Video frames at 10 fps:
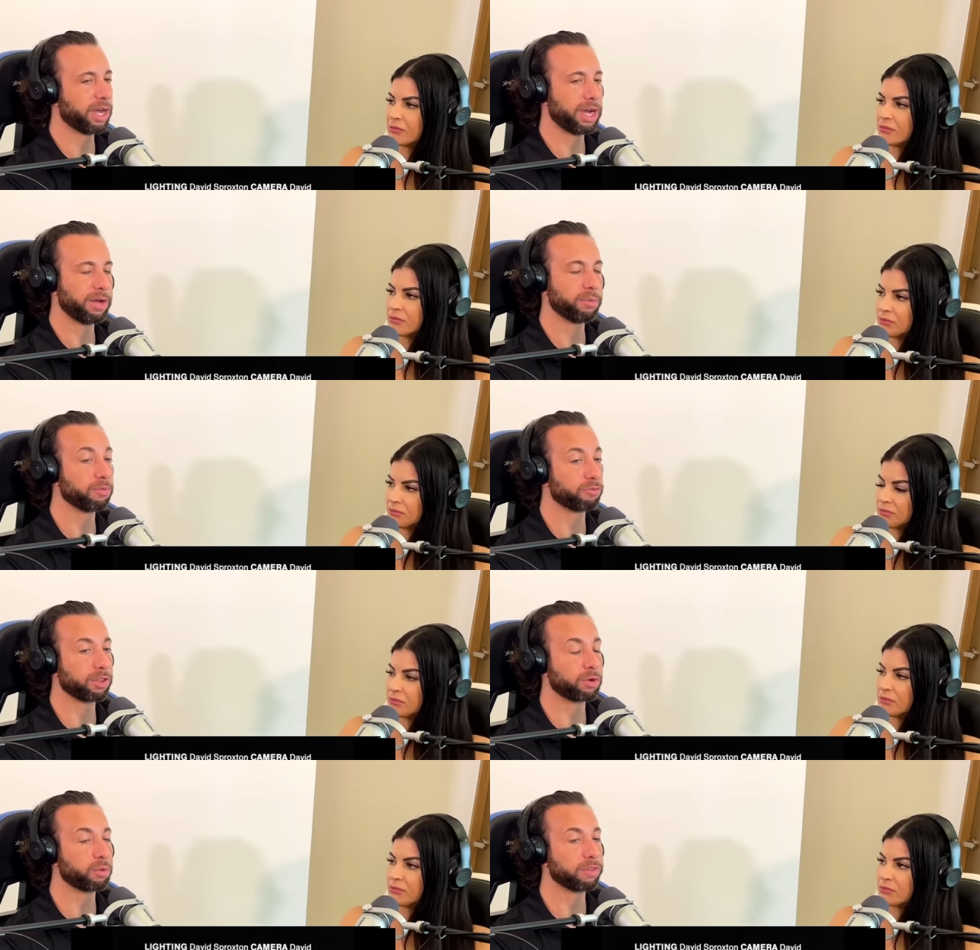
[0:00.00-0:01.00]
Speaker 1: uh, it was
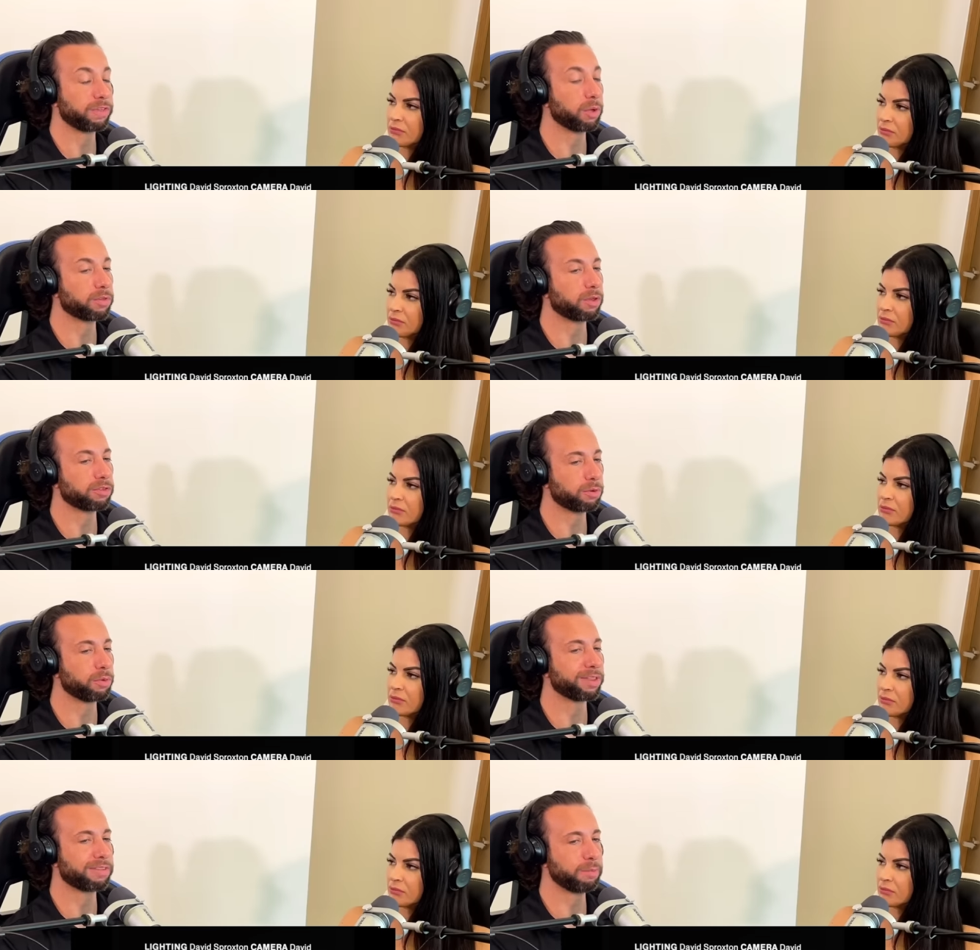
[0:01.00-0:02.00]
really cool to see. It was also
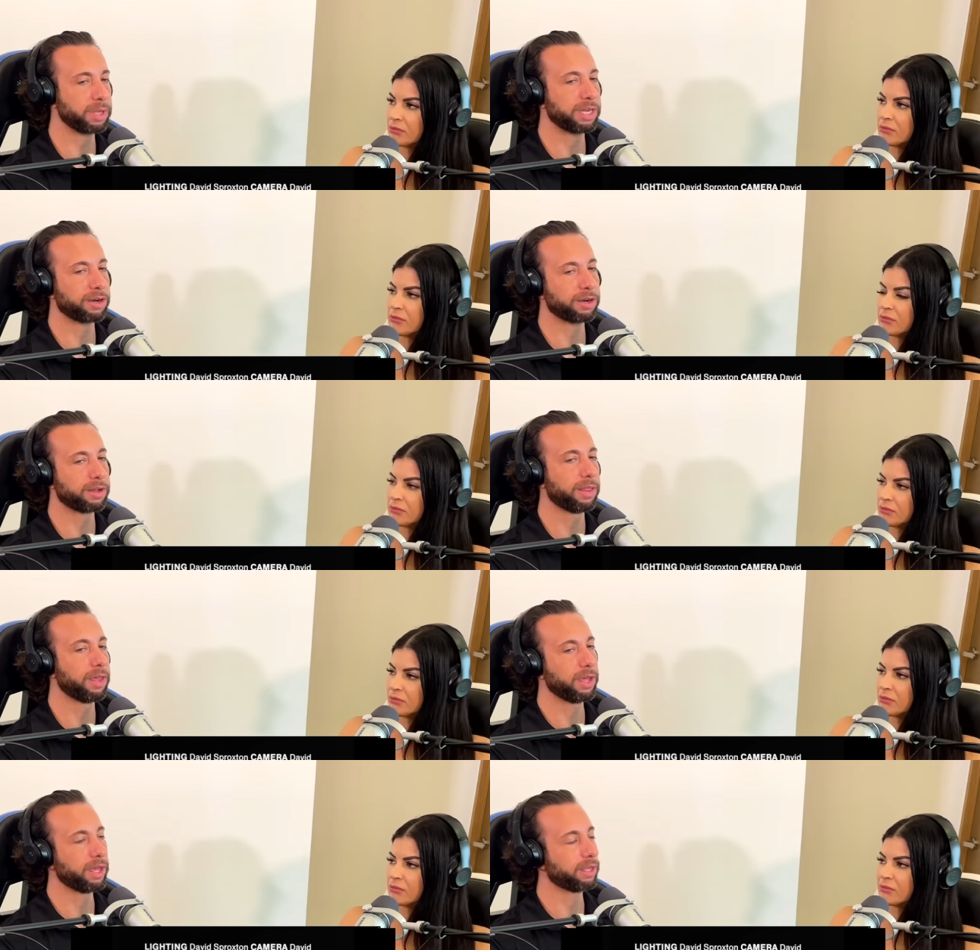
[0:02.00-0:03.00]
cool to see Peter,
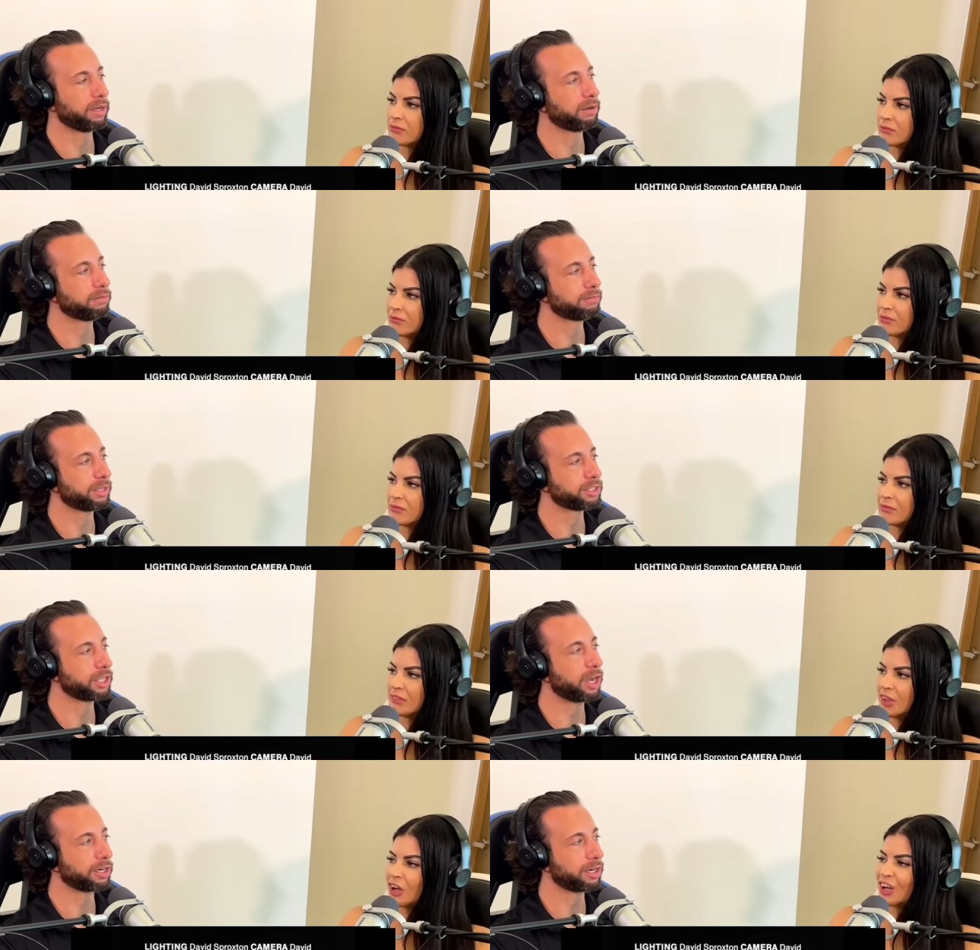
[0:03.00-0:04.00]
you know,
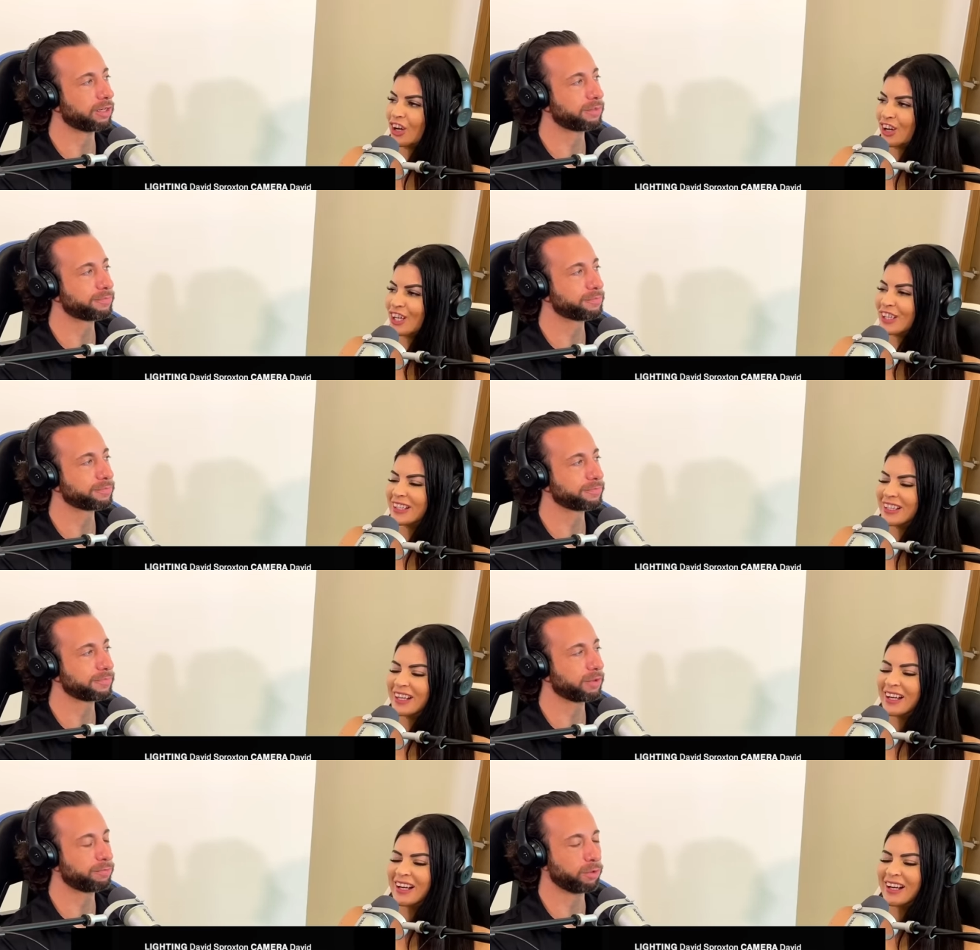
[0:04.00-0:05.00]
much younger, younger
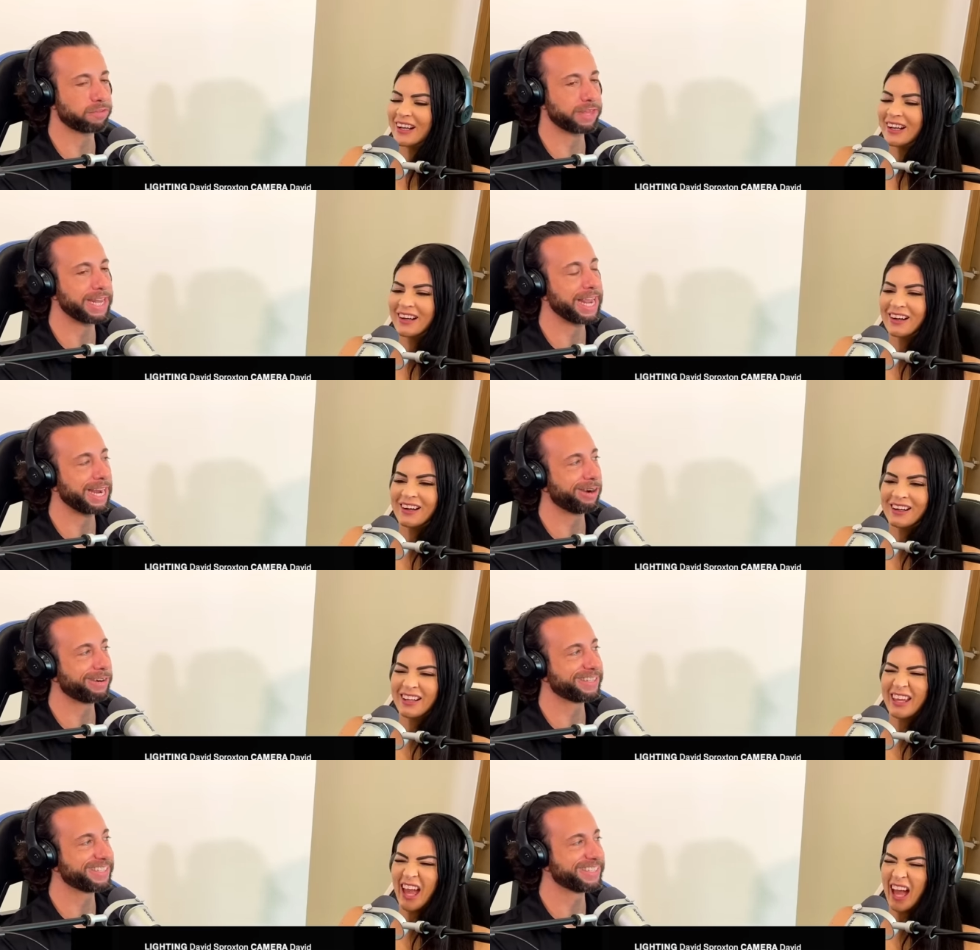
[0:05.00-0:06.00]
yeah, full set of
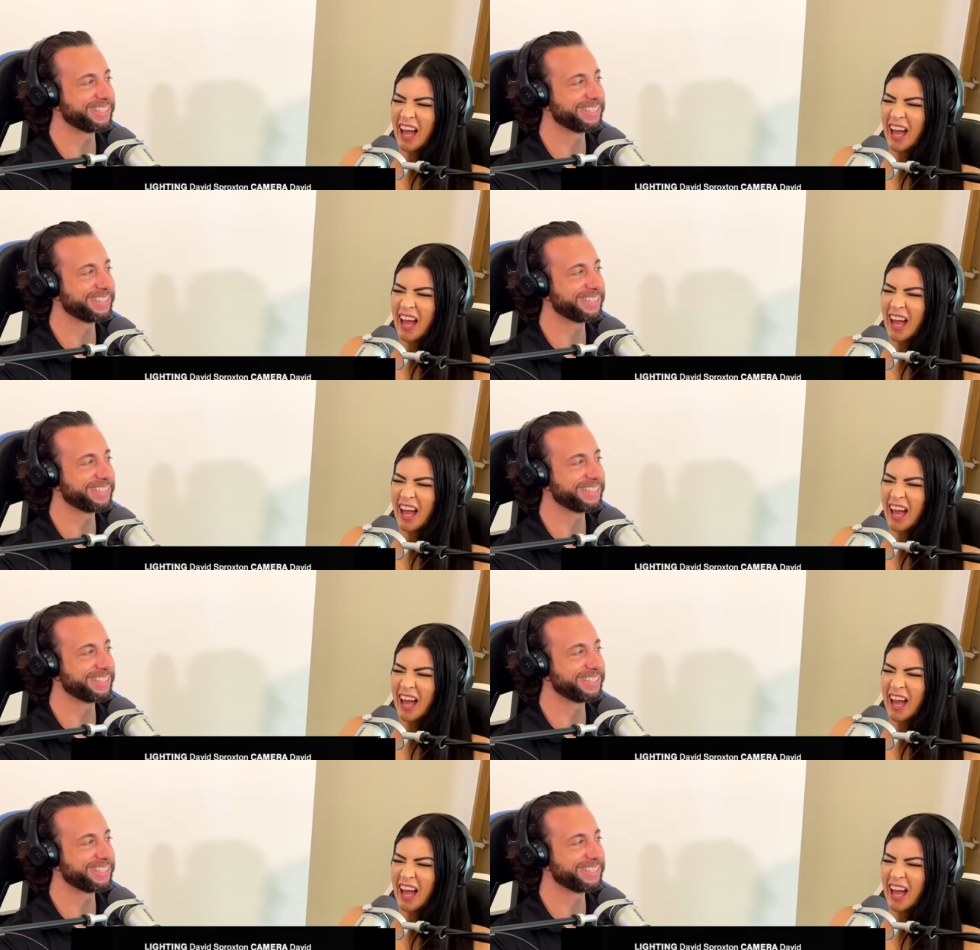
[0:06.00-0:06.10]
hair. Yeah.